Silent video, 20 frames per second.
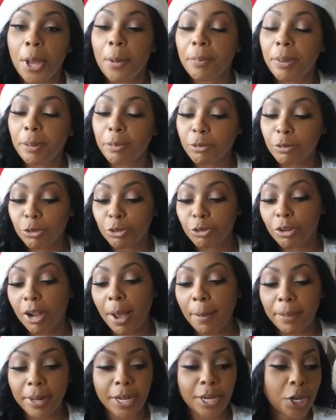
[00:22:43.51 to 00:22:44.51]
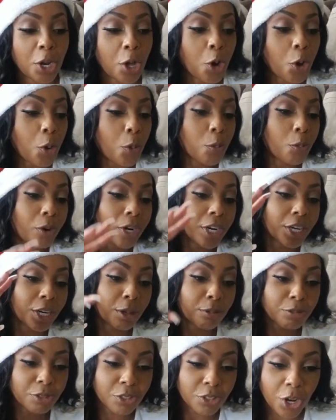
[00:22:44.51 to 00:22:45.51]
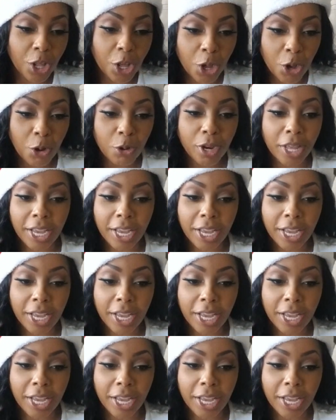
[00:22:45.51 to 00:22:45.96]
People were dropping it low, bringing it up slow.